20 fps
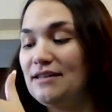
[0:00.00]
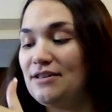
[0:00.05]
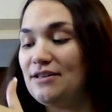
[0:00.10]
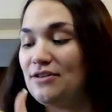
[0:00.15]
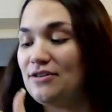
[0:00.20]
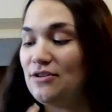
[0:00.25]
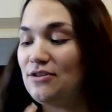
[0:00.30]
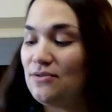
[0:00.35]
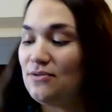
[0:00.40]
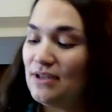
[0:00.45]

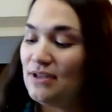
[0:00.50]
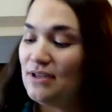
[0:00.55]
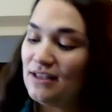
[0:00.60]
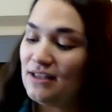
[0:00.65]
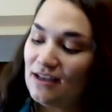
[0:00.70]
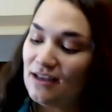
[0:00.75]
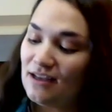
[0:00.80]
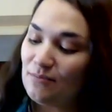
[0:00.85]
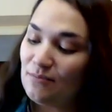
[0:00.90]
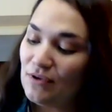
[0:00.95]
you ended
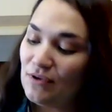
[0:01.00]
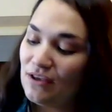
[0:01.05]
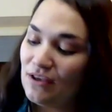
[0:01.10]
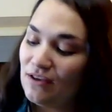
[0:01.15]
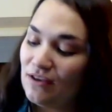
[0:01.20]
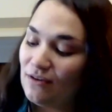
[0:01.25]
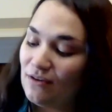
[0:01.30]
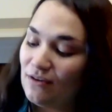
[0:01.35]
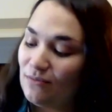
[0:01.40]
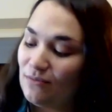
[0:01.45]
up
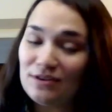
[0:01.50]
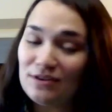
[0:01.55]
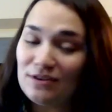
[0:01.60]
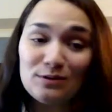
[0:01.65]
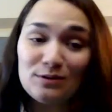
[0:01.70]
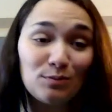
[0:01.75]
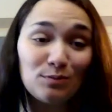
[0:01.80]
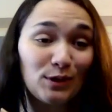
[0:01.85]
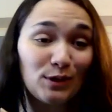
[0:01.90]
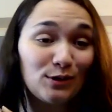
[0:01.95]
with this
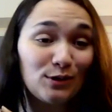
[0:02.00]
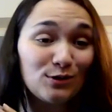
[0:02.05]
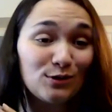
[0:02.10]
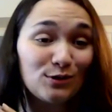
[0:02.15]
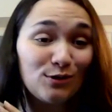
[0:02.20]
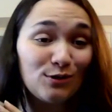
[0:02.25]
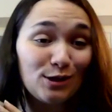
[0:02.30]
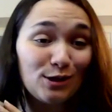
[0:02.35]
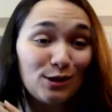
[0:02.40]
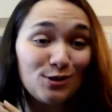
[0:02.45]
big
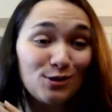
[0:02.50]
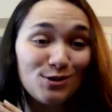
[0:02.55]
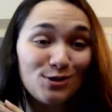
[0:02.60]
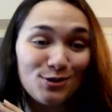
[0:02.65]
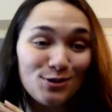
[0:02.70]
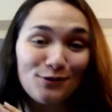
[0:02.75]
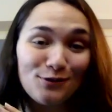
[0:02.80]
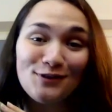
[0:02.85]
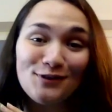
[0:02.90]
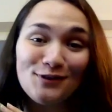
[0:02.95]
scratch
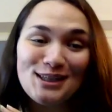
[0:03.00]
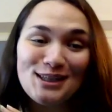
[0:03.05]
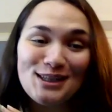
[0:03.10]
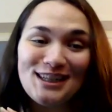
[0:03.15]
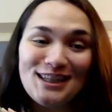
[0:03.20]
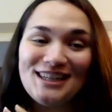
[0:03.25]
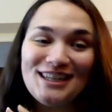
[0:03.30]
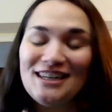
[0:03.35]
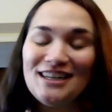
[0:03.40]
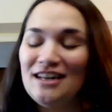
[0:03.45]
surface
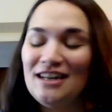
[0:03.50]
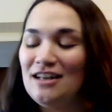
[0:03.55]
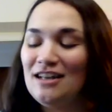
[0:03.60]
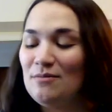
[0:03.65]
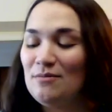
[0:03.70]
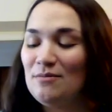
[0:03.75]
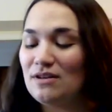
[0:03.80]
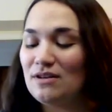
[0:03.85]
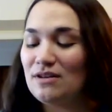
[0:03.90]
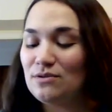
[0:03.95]
here,
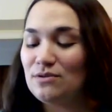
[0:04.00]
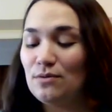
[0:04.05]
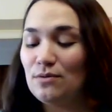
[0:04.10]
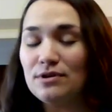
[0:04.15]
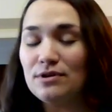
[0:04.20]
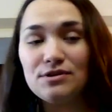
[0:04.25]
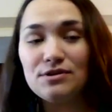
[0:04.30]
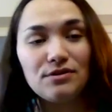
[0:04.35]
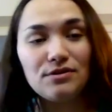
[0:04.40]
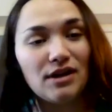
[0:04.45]
because
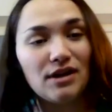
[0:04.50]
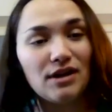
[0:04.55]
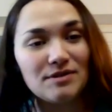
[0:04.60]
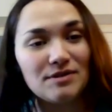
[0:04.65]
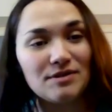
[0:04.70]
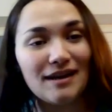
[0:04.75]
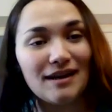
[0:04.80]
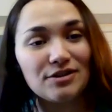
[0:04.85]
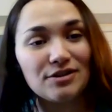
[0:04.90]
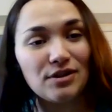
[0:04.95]
horseshoe crabs
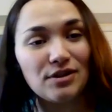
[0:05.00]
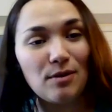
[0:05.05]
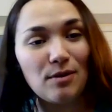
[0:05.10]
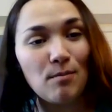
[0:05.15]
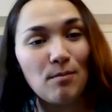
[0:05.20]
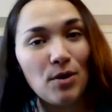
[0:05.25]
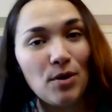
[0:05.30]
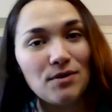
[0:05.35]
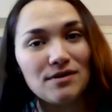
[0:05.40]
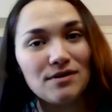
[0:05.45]
actually
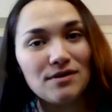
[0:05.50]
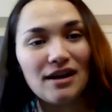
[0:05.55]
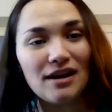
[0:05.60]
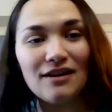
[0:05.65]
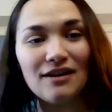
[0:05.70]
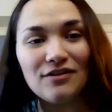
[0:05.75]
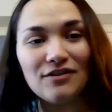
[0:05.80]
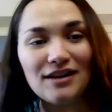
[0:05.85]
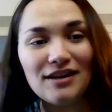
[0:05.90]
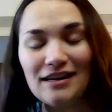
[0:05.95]
molt
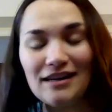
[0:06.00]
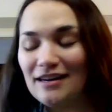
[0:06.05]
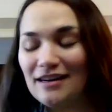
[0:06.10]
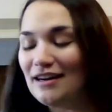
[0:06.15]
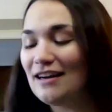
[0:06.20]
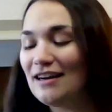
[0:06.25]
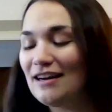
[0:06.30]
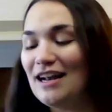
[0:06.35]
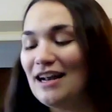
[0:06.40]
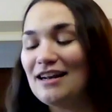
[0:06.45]
every
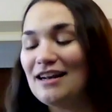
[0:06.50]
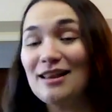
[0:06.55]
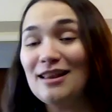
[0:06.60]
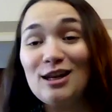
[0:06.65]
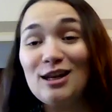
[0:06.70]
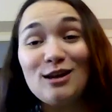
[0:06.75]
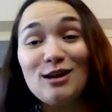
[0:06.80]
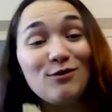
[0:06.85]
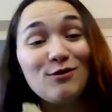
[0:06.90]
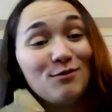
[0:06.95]
year. And a
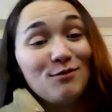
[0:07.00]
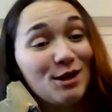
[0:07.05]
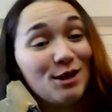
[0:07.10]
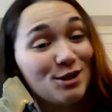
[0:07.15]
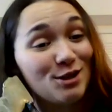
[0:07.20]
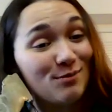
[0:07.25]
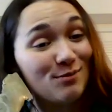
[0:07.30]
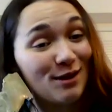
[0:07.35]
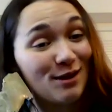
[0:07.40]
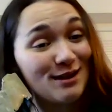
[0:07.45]
little
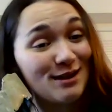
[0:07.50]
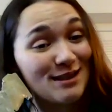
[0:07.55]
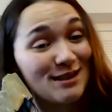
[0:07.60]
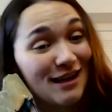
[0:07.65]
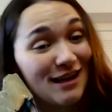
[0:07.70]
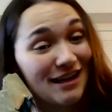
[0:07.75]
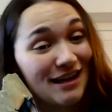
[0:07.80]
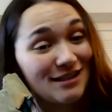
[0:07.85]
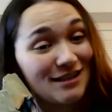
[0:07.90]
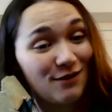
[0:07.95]
information about these
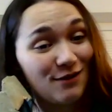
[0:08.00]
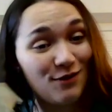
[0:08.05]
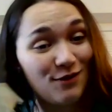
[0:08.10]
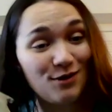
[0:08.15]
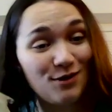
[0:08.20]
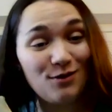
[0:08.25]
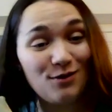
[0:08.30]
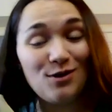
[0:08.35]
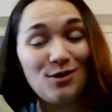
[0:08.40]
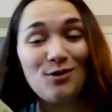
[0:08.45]
guys if you
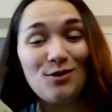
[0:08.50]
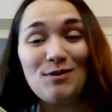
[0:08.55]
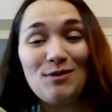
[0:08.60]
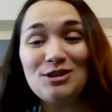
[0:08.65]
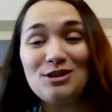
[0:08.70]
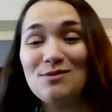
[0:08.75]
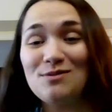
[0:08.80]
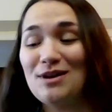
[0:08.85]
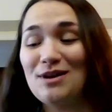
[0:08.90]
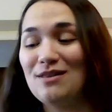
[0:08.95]
don't know
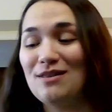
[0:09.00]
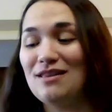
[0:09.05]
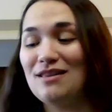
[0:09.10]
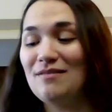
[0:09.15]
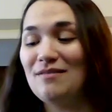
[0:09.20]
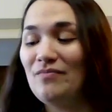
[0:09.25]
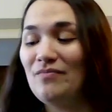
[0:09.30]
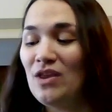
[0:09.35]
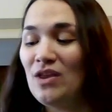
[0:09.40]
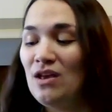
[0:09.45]
much about
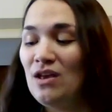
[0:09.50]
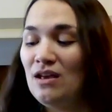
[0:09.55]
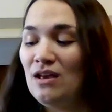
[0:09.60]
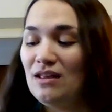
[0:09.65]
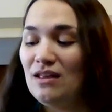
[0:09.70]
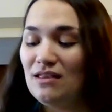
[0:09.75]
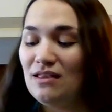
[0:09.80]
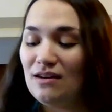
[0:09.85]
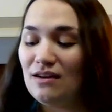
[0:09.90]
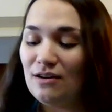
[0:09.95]
them.
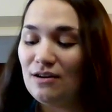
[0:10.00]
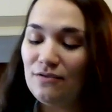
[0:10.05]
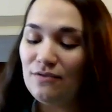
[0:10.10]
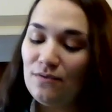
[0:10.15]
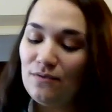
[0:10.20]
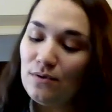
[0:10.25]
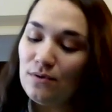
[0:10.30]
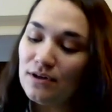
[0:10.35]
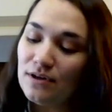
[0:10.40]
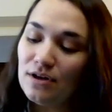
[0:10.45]
There are
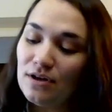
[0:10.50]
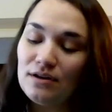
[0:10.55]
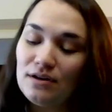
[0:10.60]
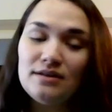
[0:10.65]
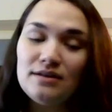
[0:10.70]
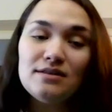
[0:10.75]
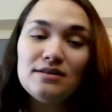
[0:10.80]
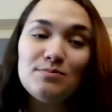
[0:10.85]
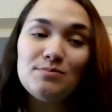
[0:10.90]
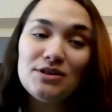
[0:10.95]
four
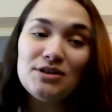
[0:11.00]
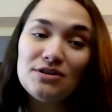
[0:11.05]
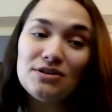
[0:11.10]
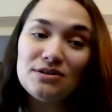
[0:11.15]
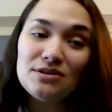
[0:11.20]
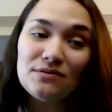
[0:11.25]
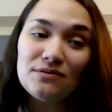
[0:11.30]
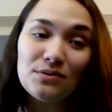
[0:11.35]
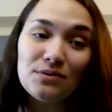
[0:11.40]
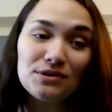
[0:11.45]
current species
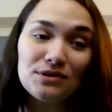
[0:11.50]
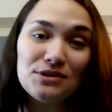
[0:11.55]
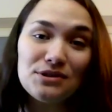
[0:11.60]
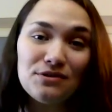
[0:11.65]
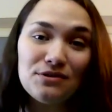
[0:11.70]
of horseshoe